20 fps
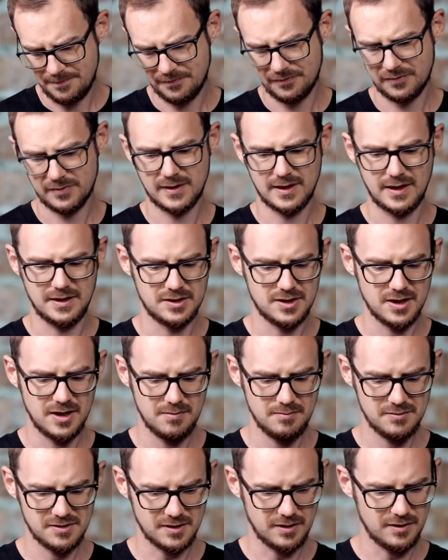in terms
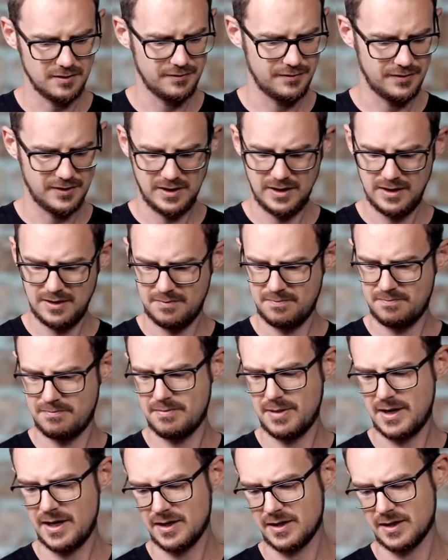of the
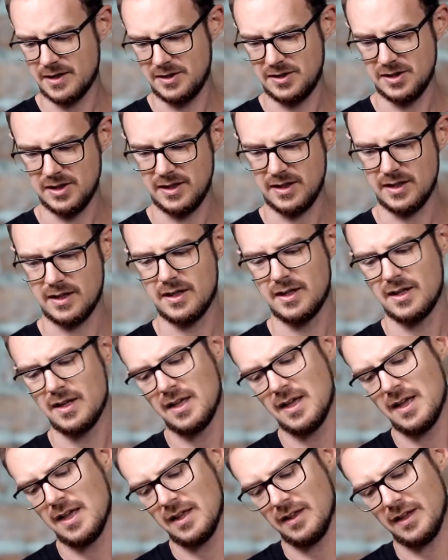packaging,
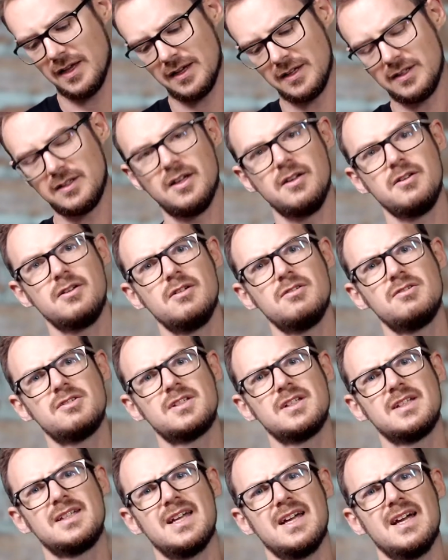like you used to
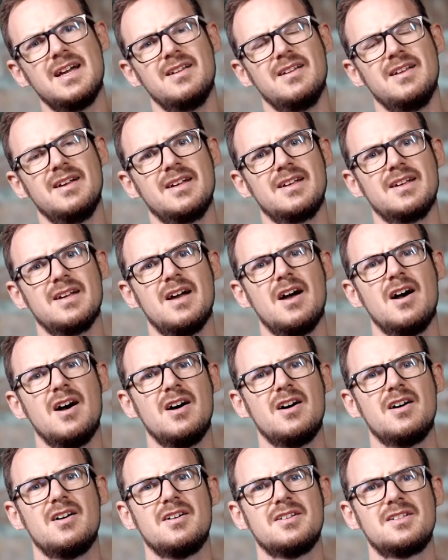get like a
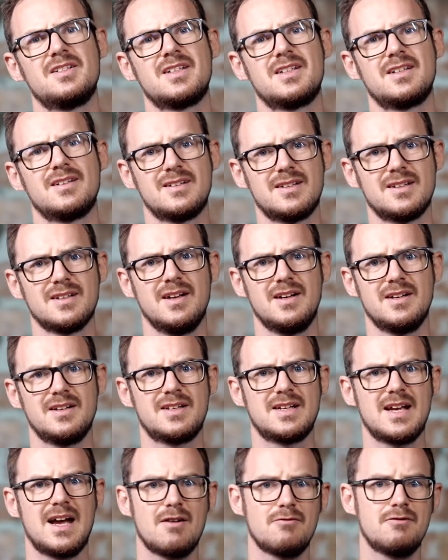hard like
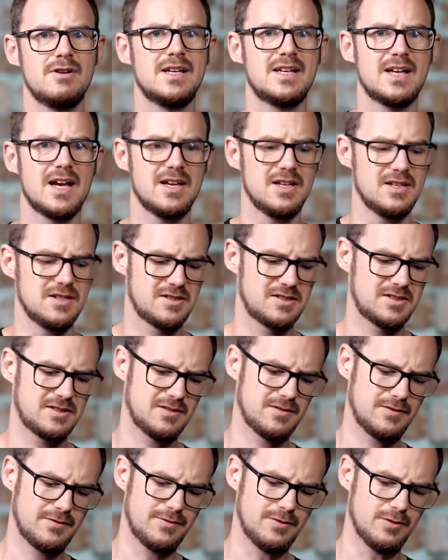carry case
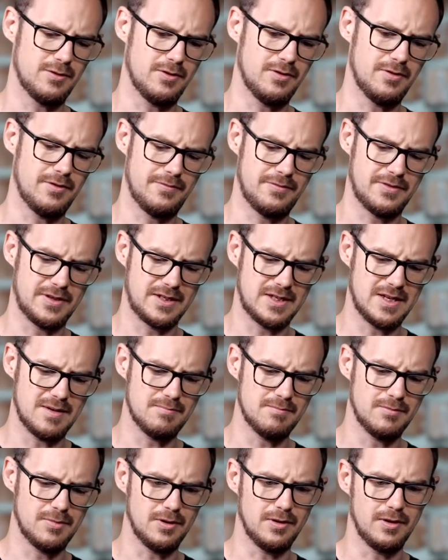for the
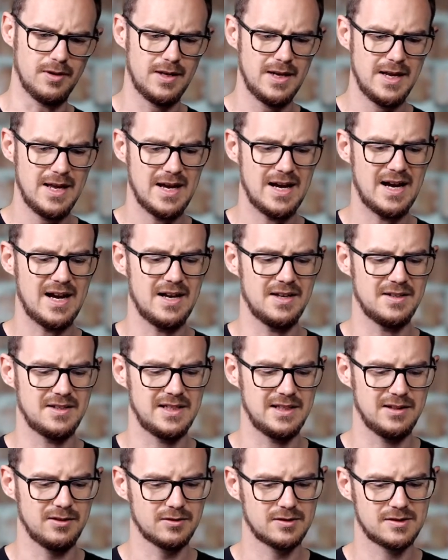gimbal, and it
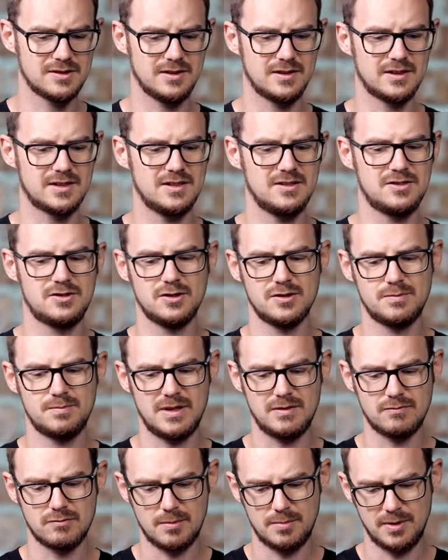looks like it's just been
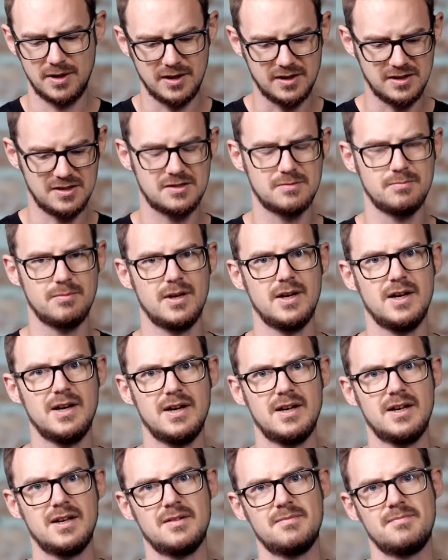replaced by
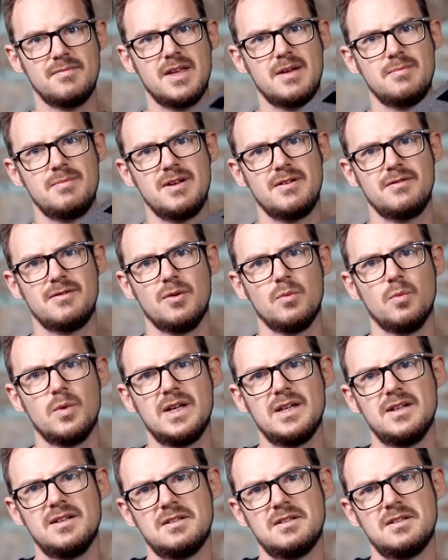a bit of a weird